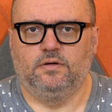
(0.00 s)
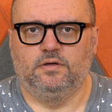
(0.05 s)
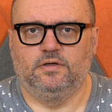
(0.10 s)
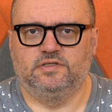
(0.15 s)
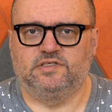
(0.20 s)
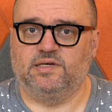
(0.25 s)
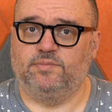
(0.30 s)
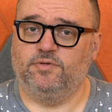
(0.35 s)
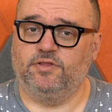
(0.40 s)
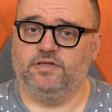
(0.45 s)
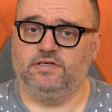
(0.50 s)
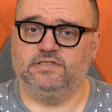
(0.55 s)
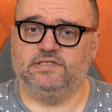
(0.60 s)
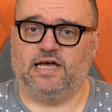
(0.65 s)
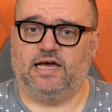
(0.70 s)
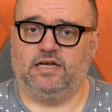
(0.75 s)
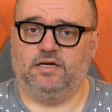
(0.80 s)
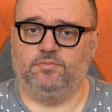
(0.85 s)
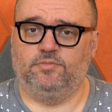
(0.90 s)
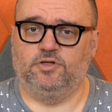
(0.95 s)
Some of these
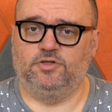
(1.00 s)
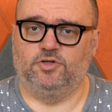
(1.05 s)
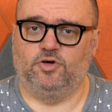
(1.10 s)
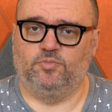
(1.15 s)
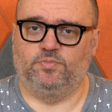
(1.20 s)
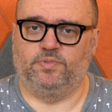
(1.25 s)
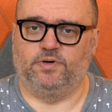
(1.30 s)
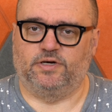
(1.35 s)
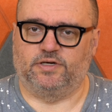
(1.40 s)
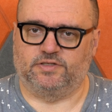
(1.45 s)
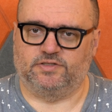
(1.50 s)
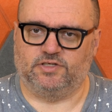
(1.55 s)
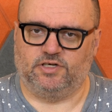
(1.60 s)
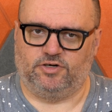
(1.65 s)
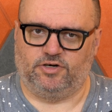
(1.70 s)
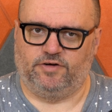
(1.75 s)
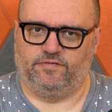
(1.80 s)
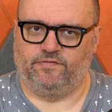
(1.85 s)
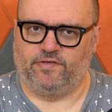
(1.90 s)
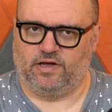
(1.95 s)
animal notebooks
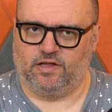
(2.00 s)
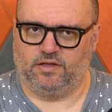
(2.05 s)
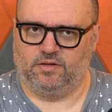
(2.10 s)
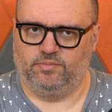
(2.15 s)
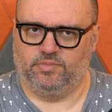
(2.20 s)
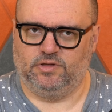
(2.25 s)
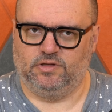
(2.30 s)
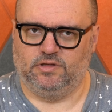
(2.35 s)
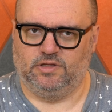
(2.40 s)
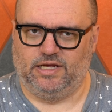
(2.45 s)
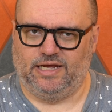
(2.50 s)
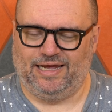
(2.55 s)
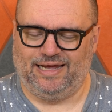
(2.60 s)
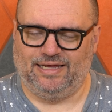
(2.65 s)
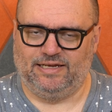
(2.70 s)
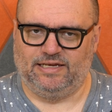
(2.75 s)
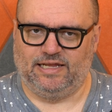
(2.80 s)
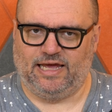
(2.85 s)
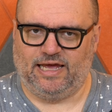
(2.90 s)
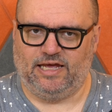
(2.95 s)
are available
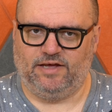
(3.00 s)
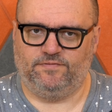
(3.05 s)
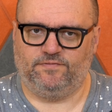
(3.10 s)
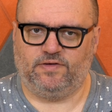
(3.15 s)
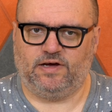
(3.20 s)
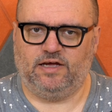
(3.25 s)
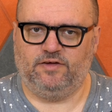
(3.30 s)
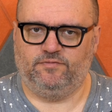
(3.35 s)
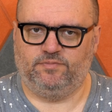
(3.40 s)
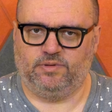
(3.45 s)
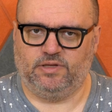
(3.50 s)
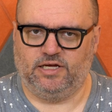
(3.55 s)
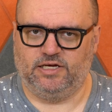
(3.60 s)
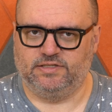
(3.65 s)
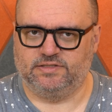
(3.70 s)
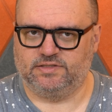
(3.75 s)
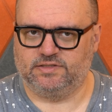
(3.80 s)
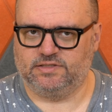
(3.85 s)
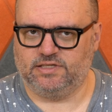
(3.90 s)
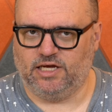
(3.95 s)
in A5
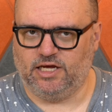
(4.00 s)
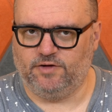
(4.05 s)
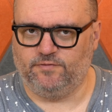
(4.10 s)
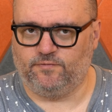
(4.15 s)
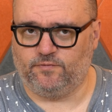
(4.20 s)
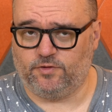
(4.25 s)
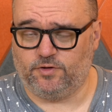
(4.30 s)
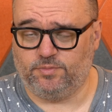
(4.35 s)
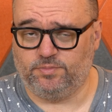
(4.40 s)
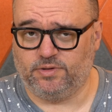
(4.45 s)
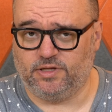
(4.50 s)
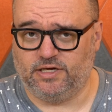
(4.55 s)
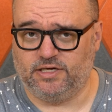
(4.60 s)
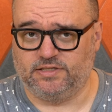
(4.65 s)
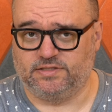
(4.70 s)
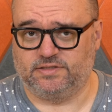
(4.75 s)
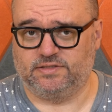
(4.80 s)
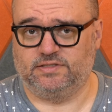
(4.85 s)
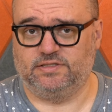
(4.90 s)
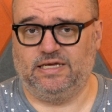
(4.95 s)
Plus, A4
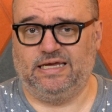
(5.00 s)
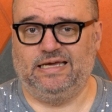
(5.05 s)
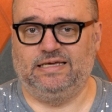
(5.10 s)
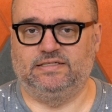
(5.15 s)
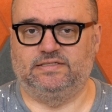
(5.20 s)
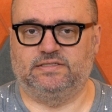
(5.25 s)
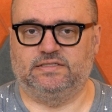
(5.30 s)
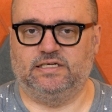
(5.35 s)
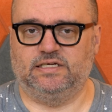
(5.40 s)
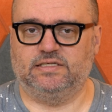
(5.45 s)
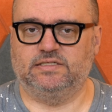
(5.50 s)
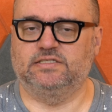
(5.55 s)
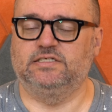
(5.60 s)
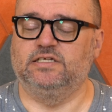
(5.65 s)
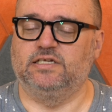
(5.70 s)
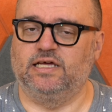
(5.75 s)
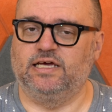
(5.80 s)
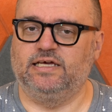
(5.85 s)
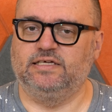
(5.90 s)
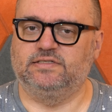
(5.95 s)
Plus, A6,
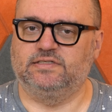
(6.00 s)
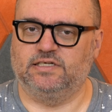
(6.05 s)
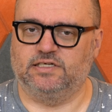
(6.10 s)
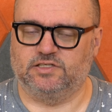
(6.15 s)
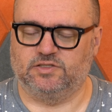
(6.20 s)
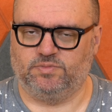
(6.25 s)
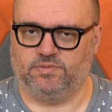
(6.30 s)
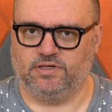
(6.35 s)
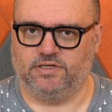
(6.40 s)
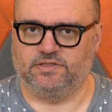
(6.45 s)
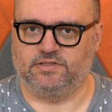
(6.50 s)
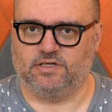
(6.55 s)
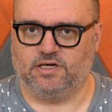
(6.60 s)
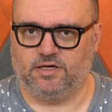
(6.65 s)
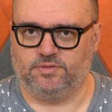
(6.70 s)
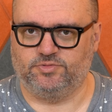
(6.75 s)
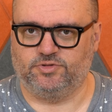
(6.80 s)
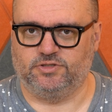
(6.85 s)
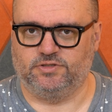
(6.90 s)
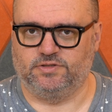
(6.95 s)
and A6 Plus
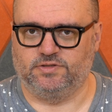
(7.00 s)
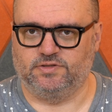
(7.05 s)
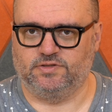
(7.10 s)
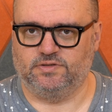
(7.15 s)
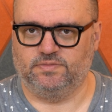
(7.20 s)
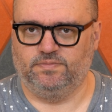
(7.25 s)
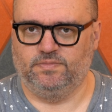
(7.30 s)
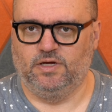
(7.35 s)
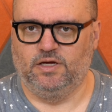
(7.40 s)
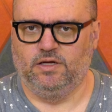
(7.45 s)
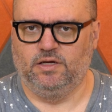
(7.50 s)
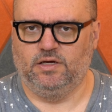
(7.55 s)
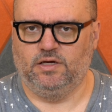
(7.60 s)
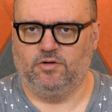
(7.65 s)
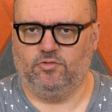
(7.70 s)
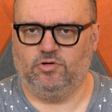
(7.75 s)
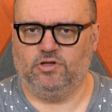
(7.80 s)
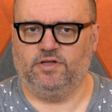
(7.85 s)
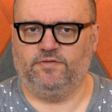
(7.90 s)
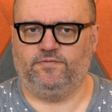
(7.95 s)
options,
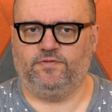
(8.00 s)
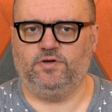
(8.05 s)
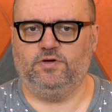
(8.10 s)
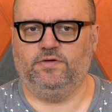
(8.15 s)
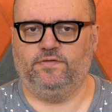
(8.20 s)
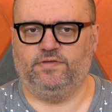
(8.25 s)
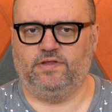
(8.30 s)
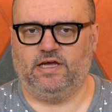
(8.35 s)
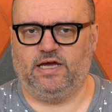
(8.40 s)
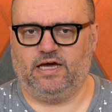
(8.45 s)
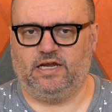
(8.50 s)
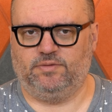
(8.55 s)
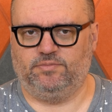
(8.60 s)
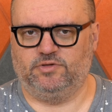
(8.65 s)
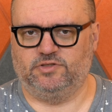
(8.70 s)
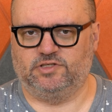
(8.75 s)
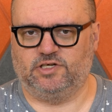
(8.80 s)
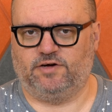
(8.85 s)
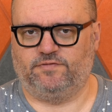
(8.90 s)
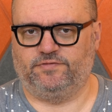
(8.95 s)
while a few of the
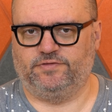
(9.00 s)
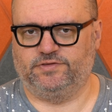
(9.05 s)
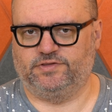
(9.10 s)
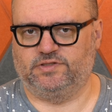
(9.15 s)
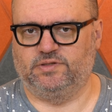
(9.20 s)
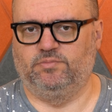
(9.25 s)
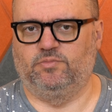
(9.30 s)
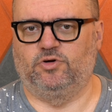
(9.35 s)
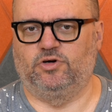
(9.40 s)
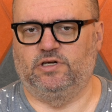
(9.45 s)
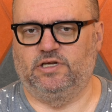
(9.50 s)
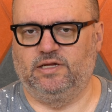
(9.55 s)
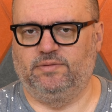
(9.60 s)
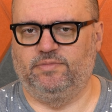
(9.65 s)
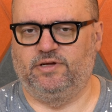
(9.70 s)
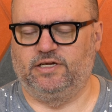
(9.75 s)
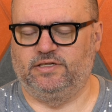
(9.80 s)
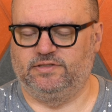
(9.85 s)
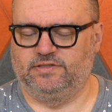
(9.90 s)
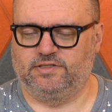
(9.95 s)
animals offer some more
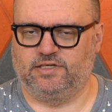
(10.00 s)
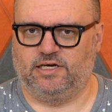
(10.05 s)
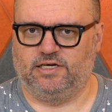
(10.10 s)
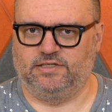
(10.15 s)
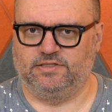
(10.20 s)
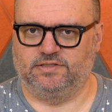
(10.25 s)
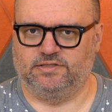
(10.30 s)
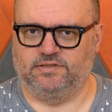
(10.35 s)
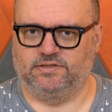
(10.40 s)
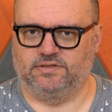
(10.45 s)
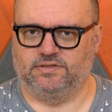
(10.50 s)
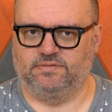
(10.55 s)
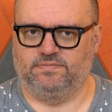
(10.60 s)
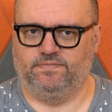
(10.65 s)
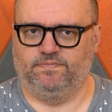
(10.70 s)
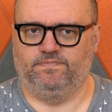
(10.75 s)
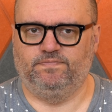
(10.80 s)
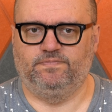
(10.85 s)
limited sizes.